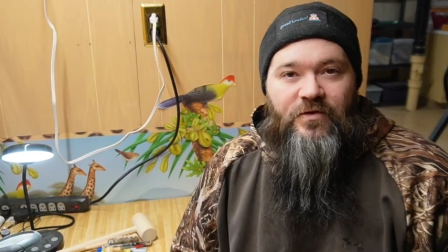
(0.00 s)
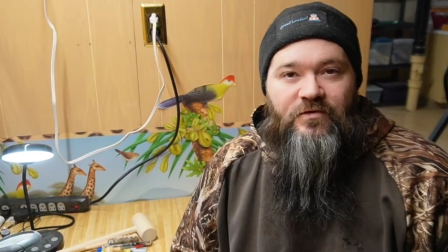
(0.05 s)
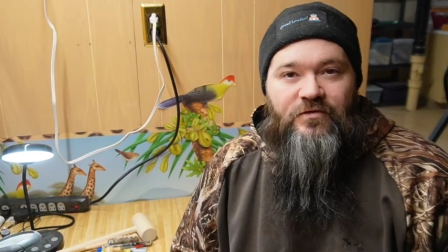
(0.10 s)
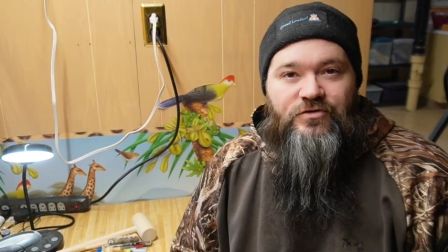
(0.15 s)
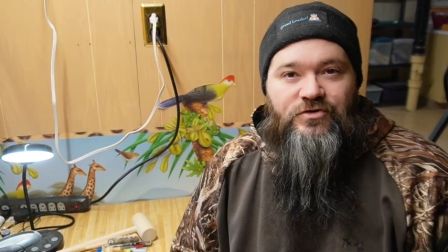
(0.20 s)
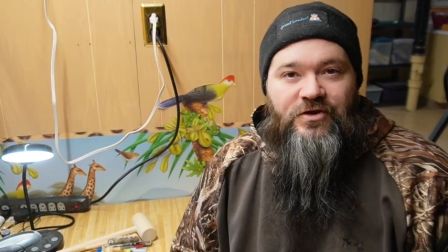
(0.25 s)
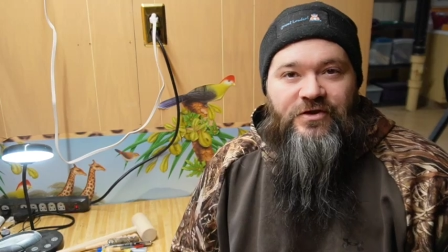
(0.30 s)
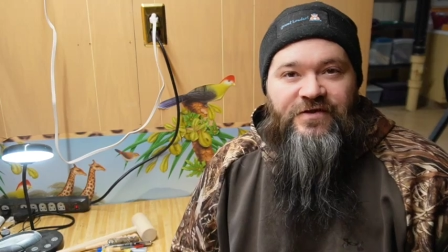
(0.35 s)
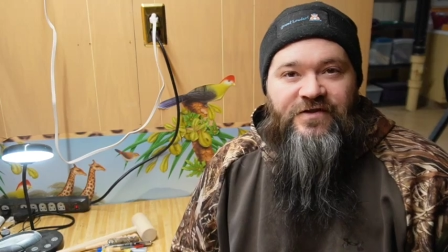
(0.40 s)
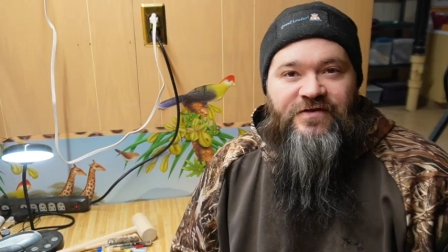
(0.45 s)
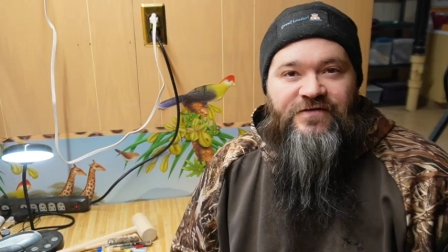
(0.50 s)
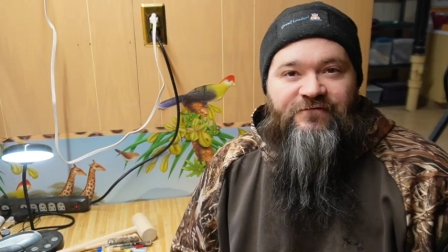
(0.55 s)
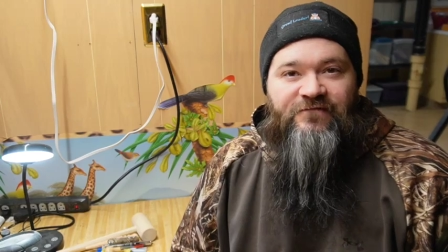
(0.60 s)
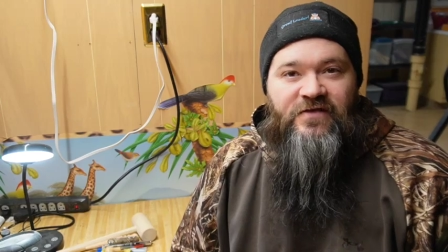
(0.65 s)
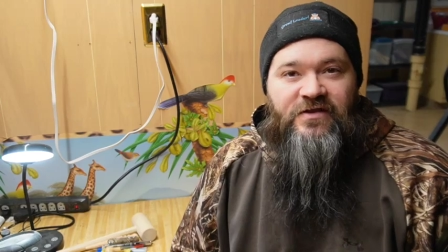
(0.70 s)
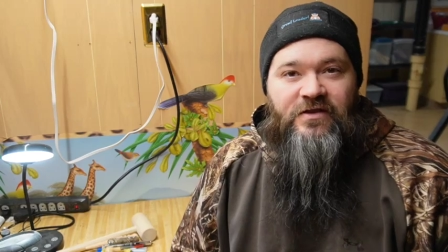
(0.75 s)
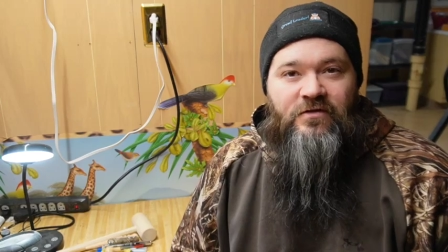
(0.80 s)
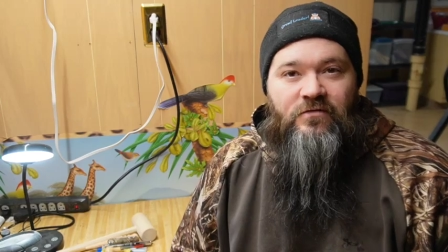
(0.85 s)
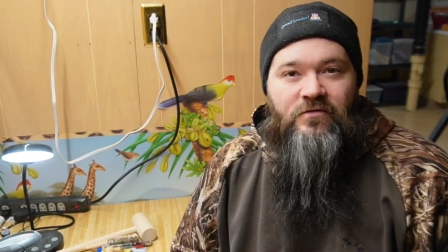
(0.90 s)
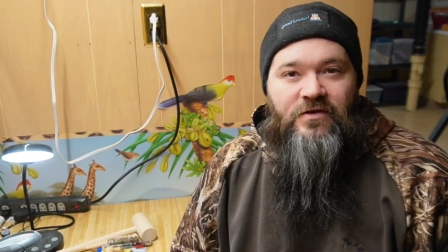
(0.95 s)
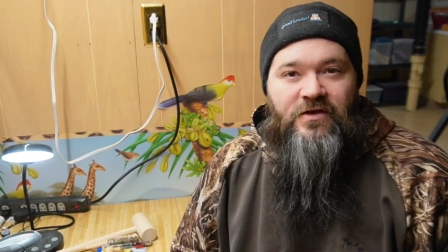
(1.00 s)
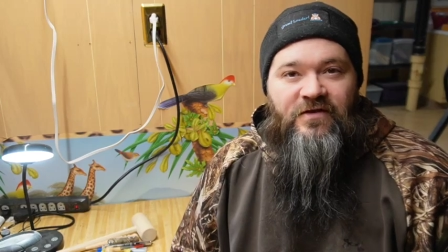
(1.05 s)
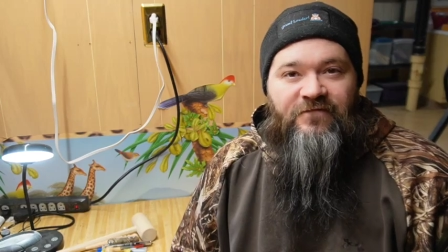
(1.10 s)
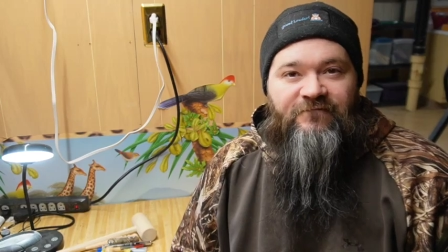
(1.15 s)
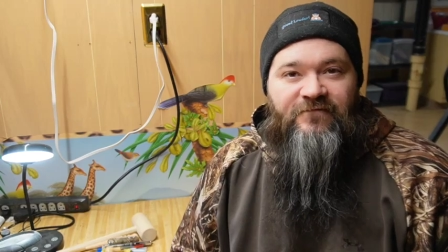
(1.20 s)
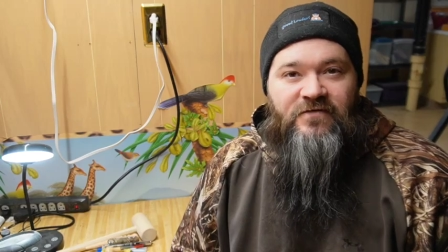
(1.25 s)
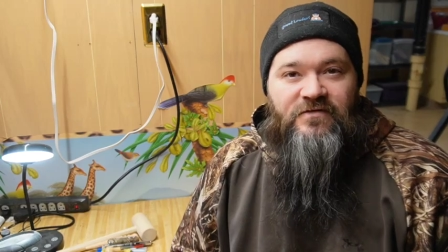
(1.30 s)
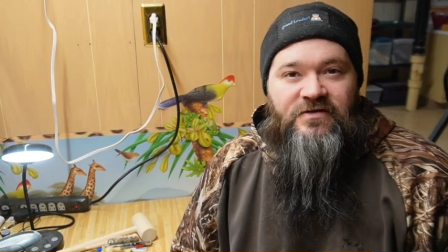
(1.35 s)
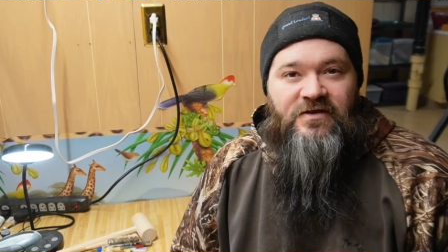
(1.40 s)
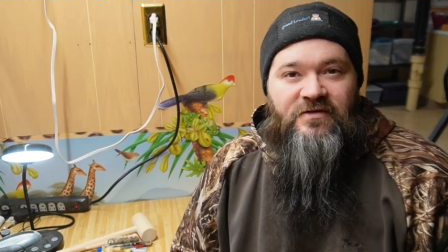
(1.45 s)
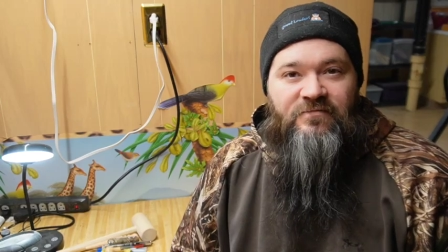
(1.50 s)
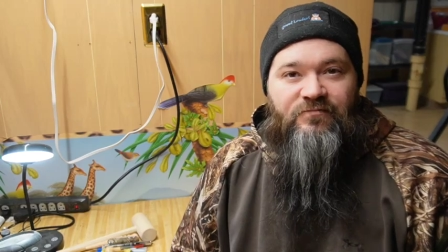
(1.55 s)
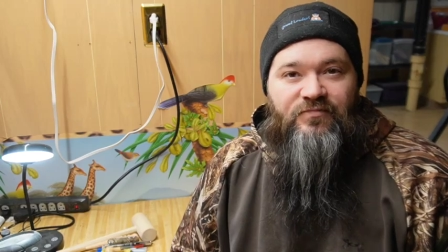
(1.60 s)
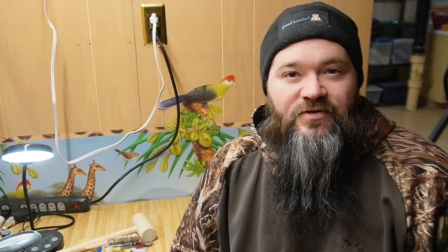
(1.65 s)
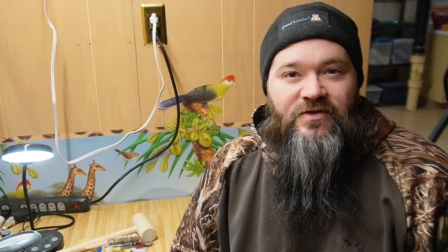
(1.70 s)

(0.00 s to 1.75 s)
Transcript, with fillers: you enjoyed this video. If you did,